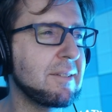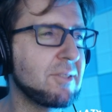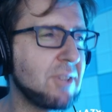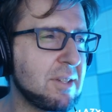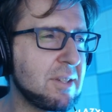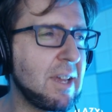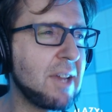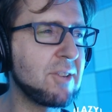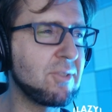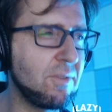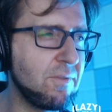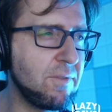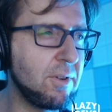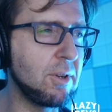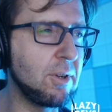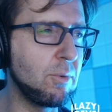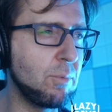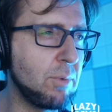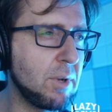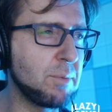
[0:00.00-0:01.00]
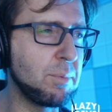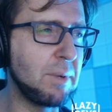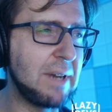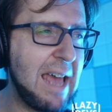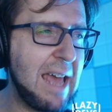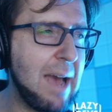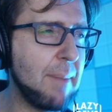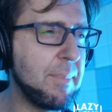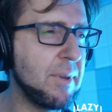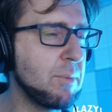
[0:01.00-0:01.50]
just actually follow what will
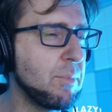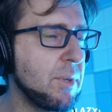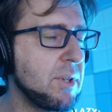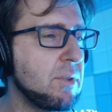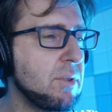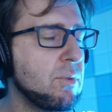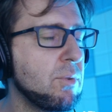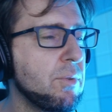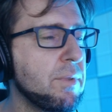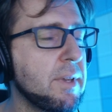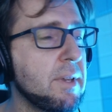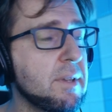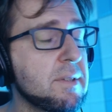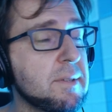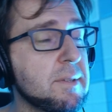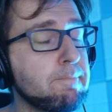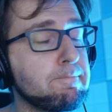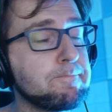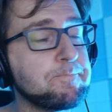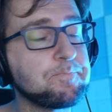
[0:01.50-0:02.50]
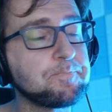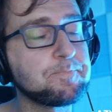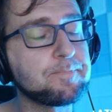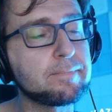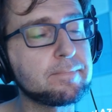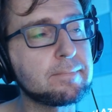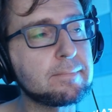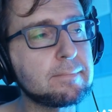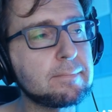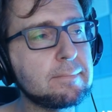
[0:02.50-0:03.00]
happen when you do things
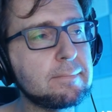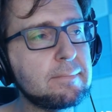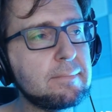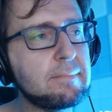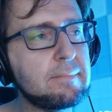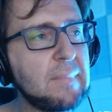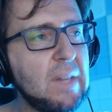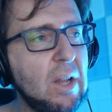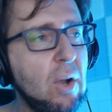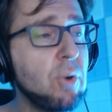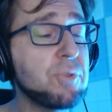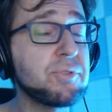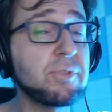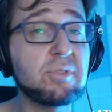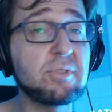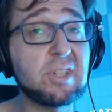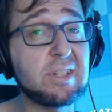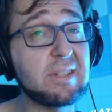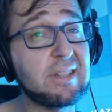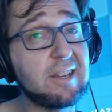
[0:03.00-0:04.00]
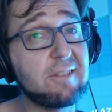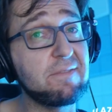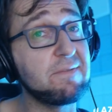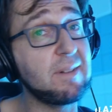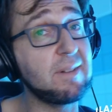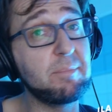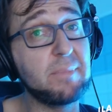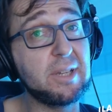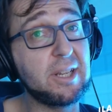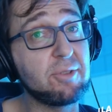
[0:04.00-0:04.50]
also just like
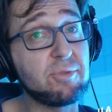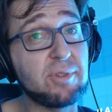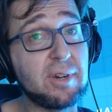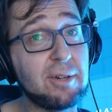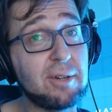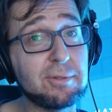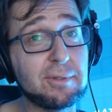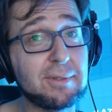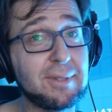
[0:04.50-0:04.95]
fumbling around,